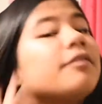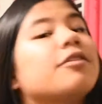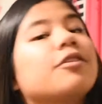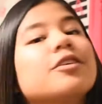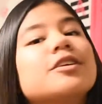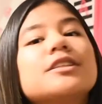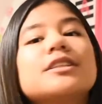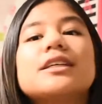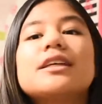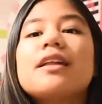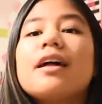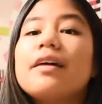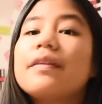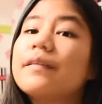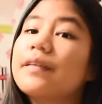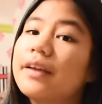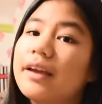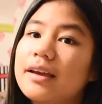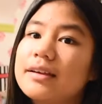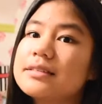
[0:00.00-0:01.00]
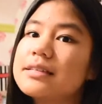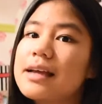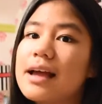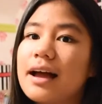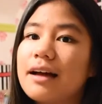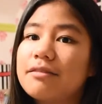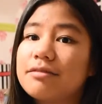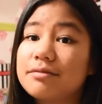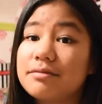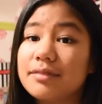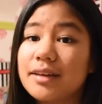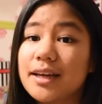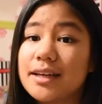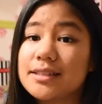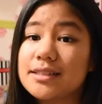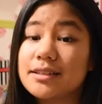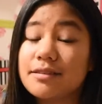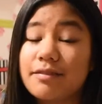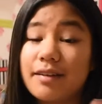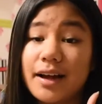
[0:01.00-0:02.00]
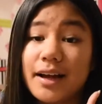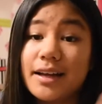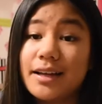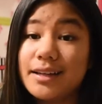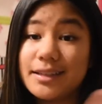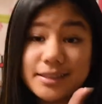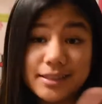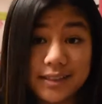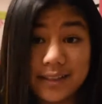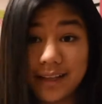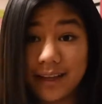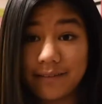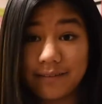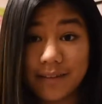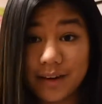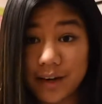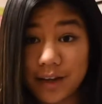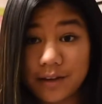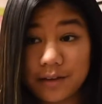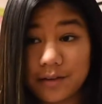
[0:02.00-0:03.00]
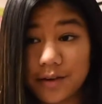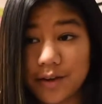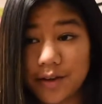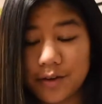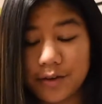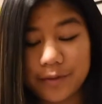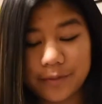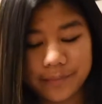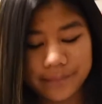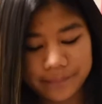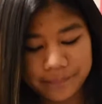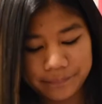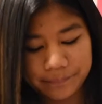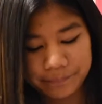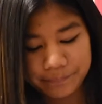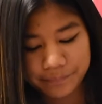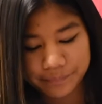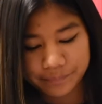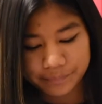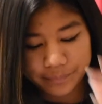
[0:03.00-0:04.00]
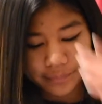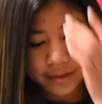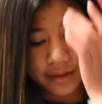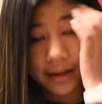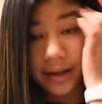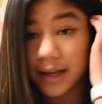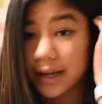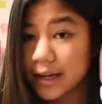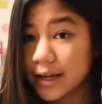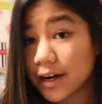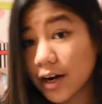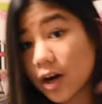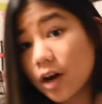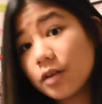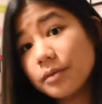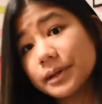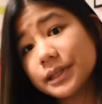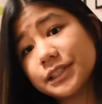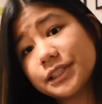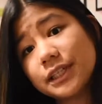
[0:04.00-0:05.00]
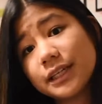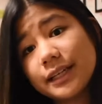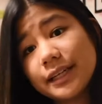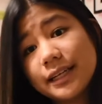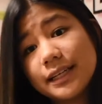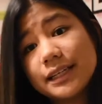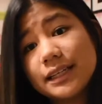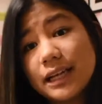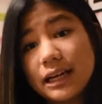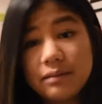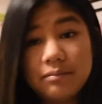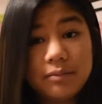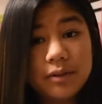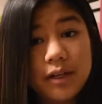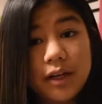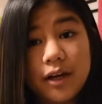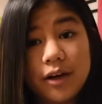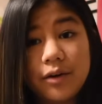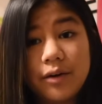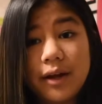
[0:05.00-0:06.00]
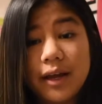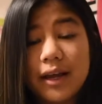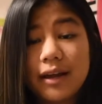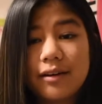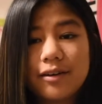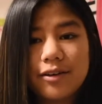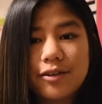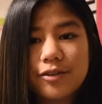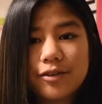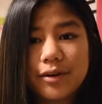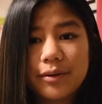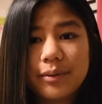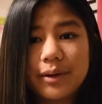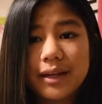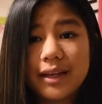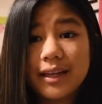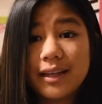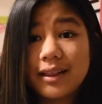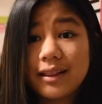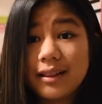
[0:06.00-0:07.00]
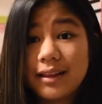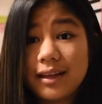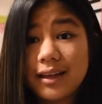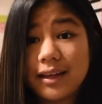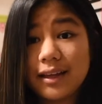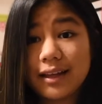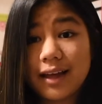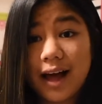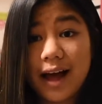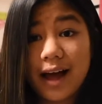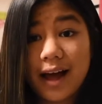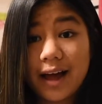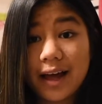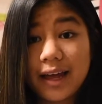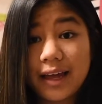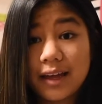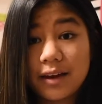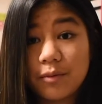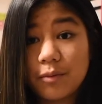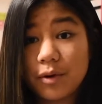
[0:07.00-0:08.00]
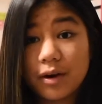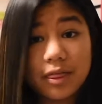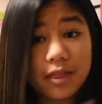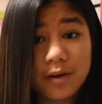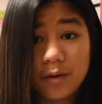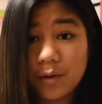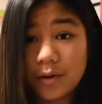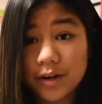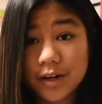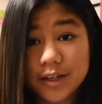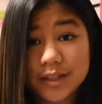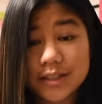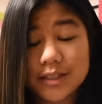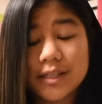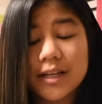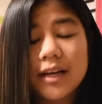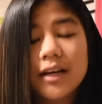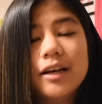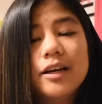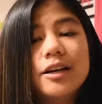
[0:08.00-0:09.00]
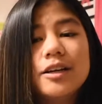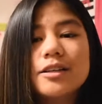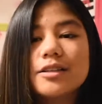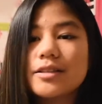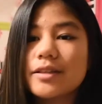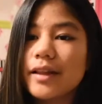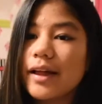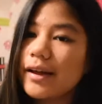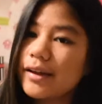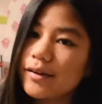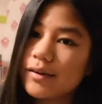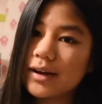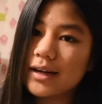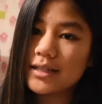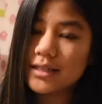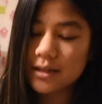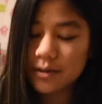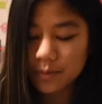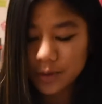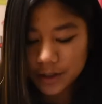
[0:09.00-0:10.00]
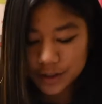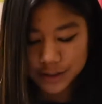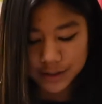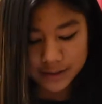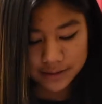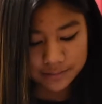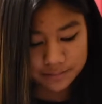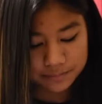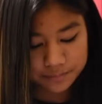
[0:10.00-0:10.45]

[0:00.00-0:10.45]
you want to see the other case I have from CASETiFY, it's in that video too. And I'll make sure to link it down below, and I'll throw it in the eye in one of the corners so that you guys can watch it.